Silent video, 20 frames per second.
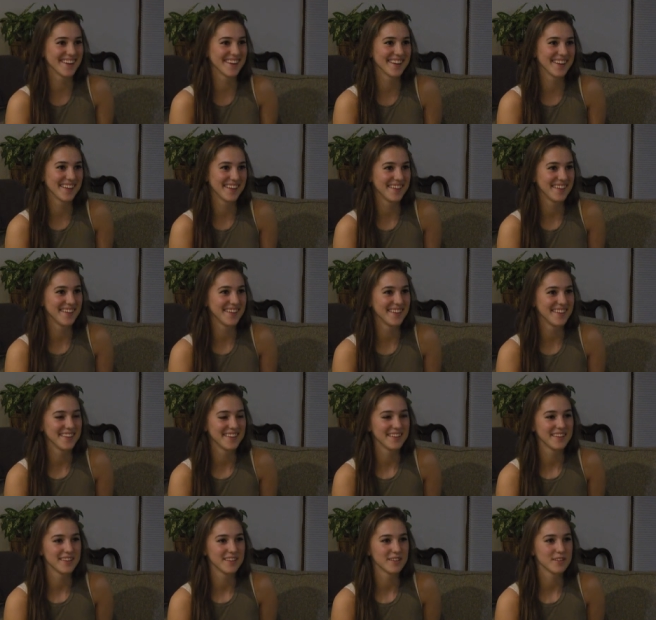and do you guys keep
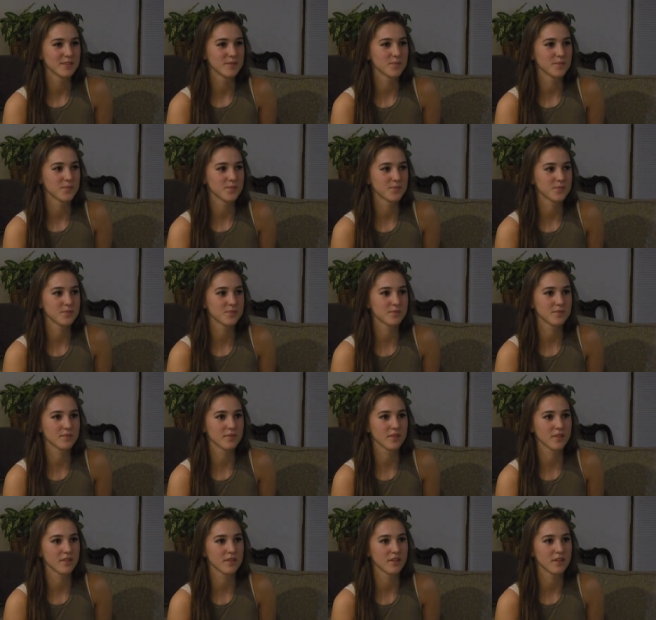in touch very
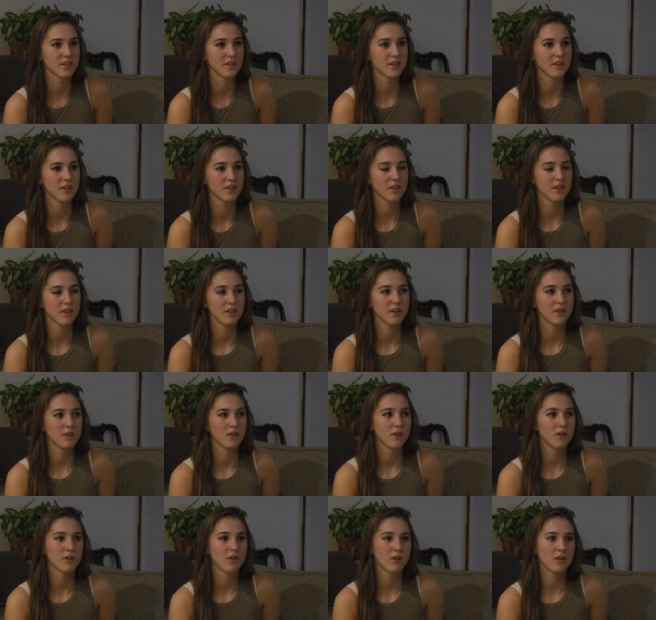often? I
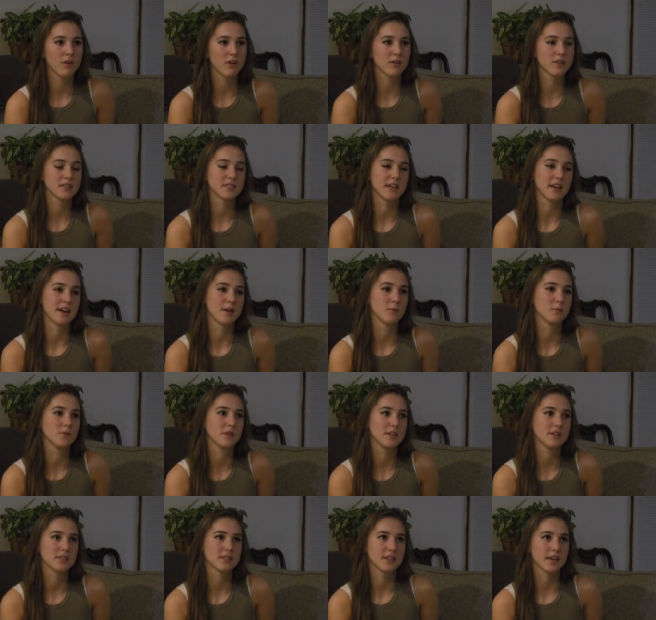assume. All the time.
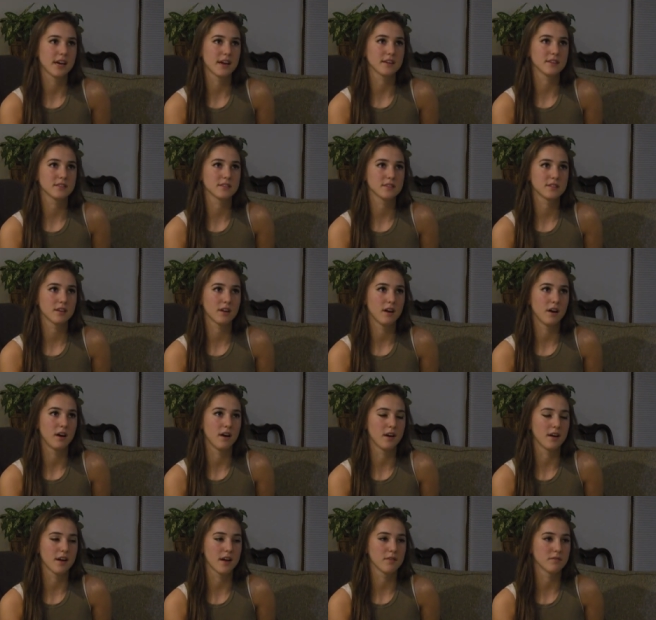We text
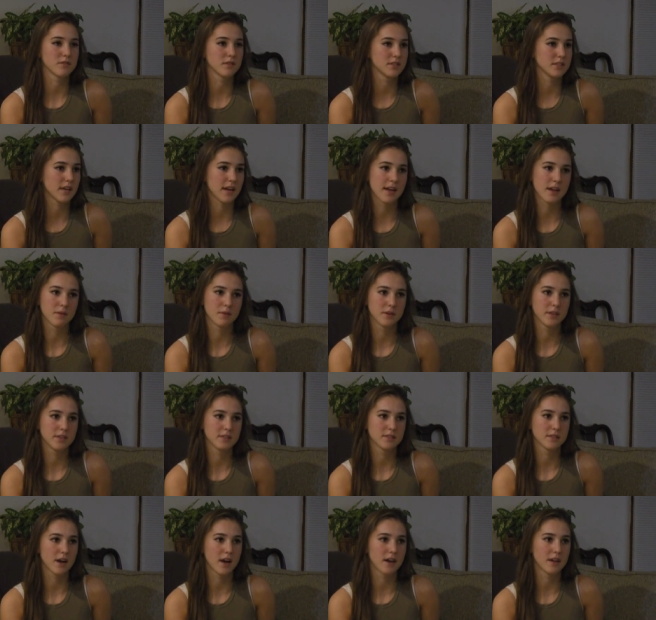uh, every day when
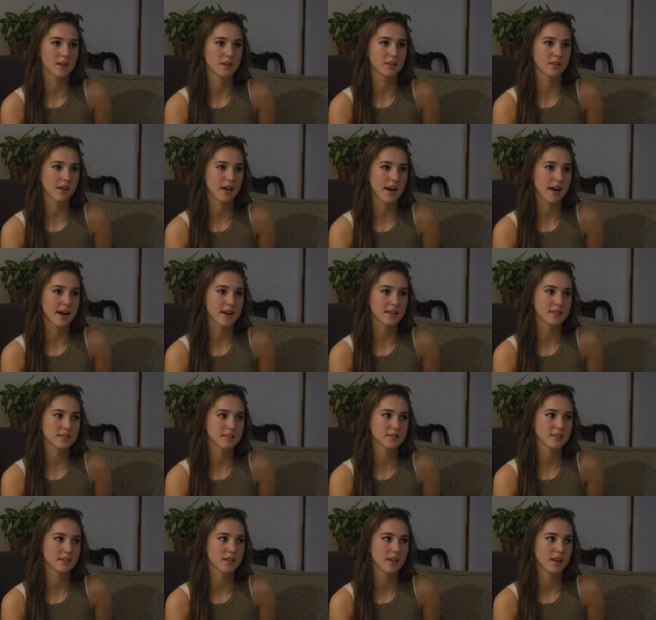he's not in
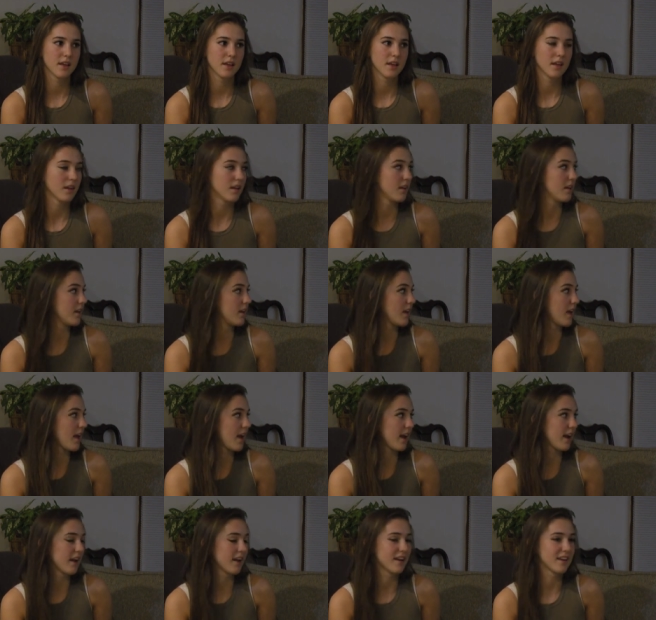class,
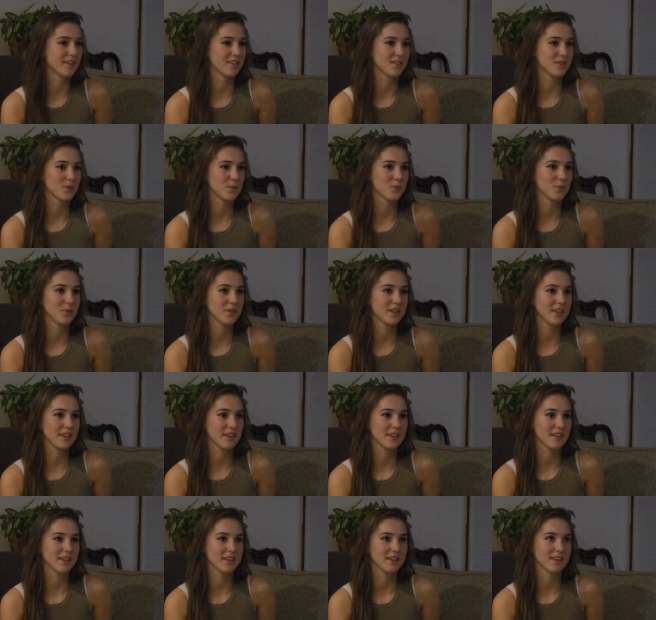and
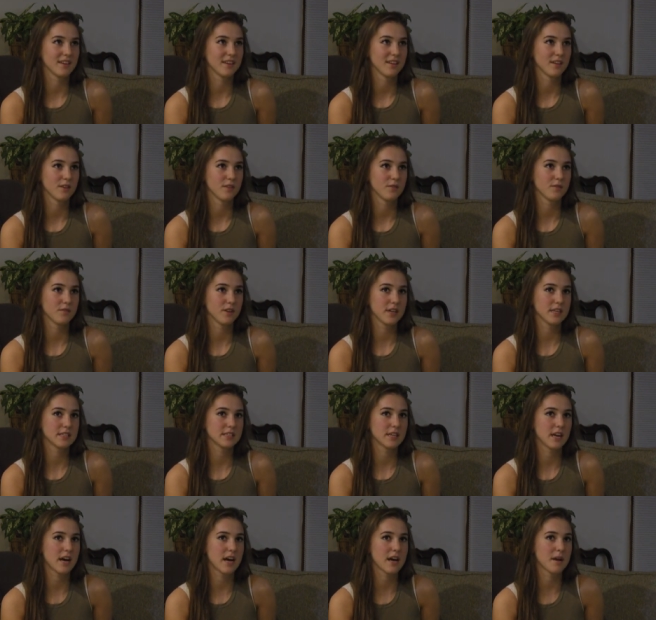we
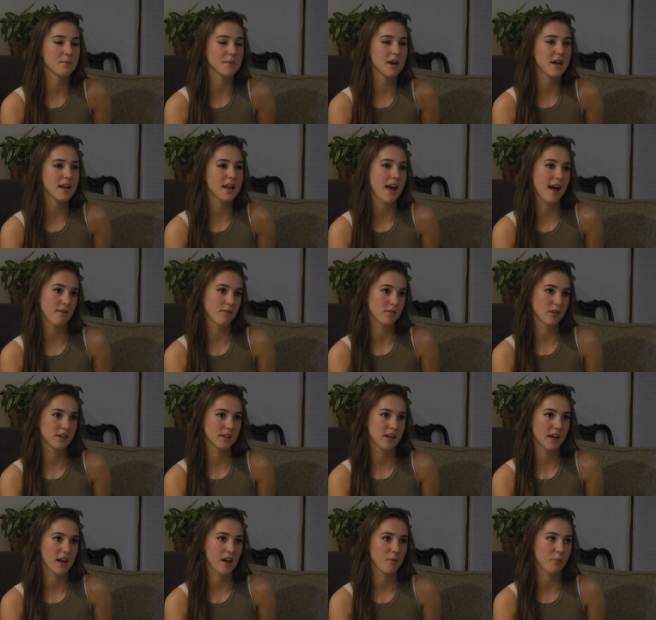FaceTime. Not every
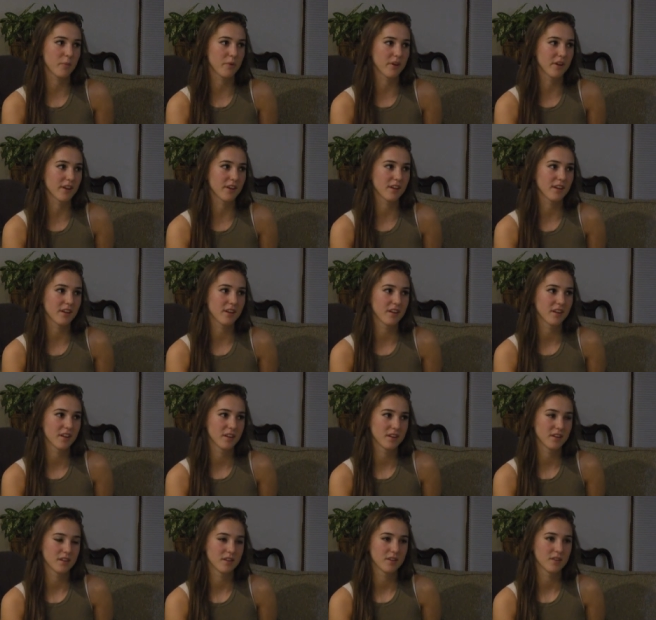night, but
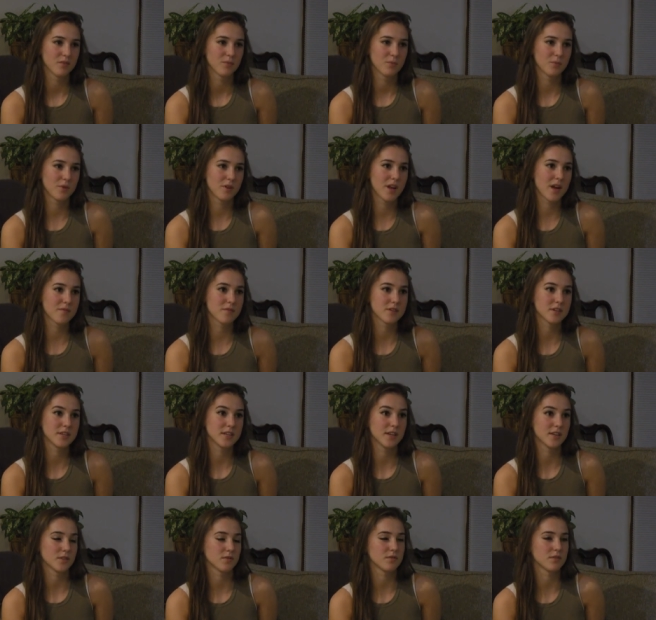whenever
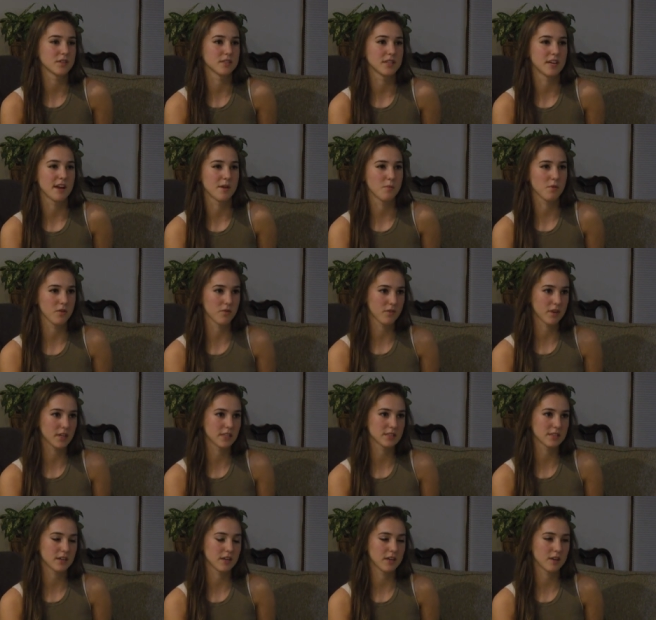he has free time, we
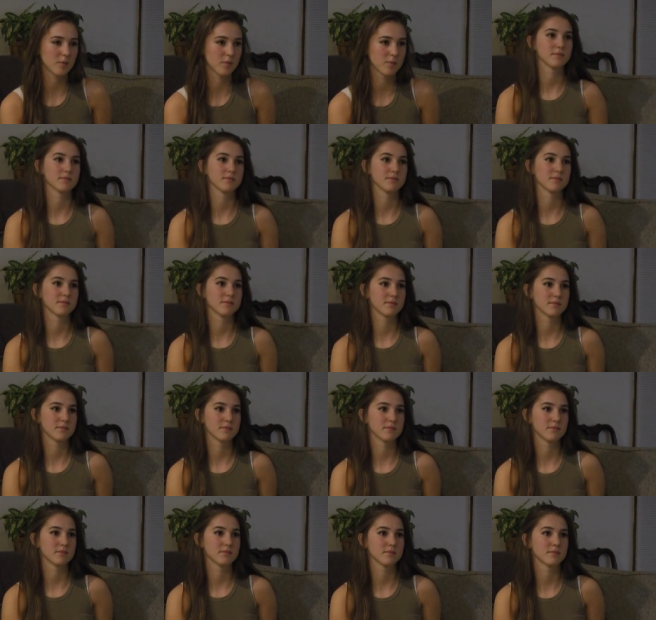FaceTime. So
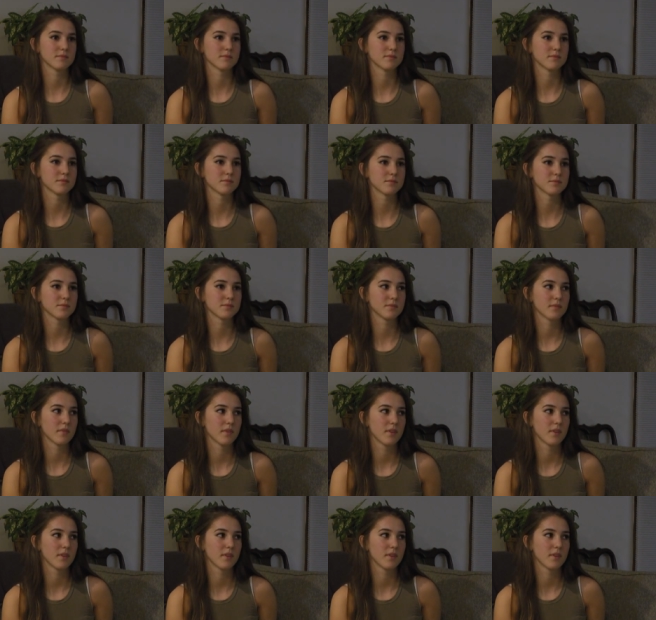how did you meet Ember?